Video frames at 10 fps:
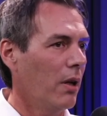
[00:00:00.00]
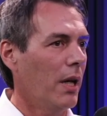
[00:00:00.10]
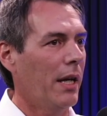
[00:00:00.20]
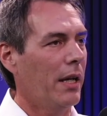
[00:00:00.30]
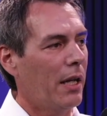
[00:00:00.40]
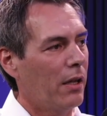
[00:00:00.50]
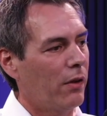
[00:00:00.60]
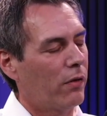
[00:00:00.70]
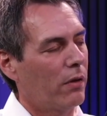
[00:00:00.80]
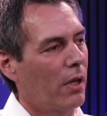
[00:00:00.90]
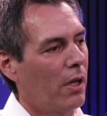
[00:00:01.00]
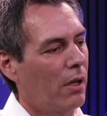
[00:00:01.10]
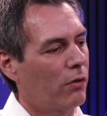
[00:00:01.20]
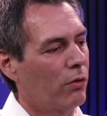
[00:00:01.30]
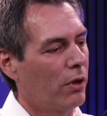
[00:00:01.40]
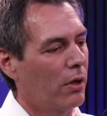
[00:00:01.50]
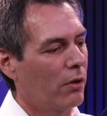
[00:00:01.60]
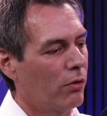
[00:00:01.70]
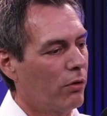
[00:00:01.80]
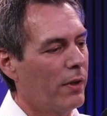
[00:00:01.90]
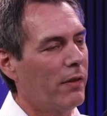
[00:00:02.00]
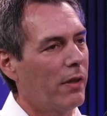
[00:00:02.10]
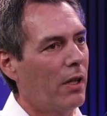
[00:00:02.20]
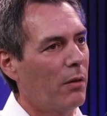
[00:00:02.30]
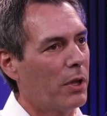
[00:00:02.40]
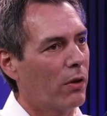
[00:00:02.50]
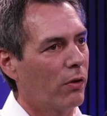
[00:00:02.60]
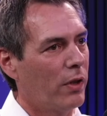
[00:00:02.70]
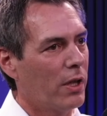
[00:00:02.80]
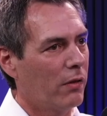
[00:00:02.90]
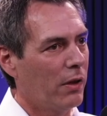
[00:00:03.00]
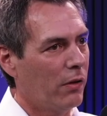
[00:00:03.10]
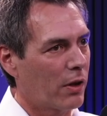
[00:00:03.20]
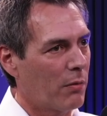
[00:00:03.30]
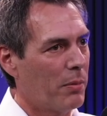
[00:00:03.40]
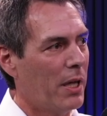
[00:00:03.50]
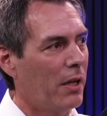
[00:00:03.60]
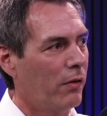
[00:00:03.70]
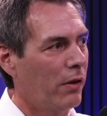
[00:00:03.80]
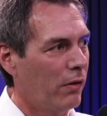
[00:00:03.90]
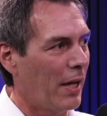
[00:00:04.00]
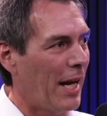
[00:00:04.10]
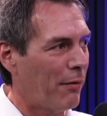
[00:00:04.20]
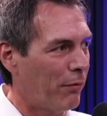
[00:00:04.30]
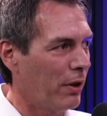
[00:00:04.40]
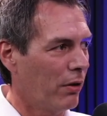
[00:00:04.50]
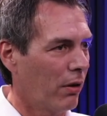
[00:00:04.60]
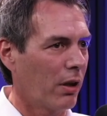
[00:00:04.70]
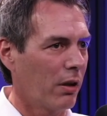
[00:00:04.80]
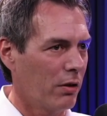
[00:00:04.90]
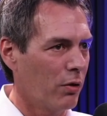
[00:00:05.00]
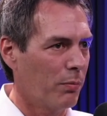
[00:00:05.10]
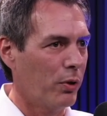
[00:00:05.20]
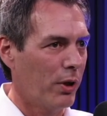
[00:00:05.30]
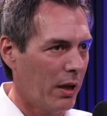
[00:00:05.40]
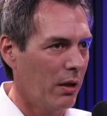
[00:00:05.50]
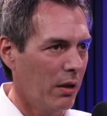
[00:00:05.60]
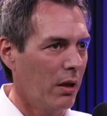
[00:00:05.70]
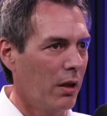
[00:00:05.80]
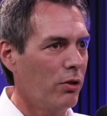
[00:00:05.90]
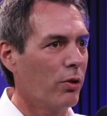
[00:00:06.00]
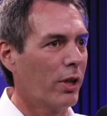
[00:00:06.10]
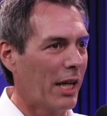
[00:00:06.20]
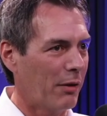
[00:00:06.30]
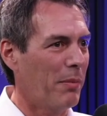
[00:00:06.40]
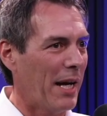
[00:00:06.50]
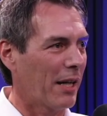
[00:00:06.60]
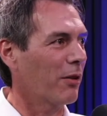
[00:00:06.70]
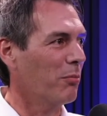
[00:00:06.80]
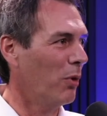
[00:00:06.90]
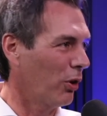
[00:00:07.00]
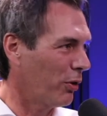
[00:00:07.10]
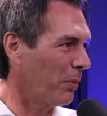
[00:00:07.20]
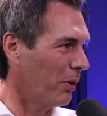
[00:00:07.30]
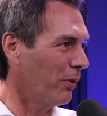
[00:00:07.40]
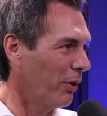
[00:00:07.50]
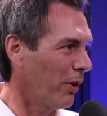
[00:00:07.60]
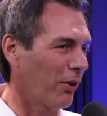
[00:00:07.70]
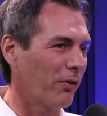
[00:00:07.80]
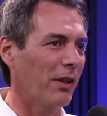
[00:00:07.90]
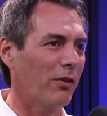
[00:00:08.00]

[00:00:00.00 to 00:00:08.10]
And that is to the retailer, because these campaigns, every dollar you put in, you get back multiple dollars in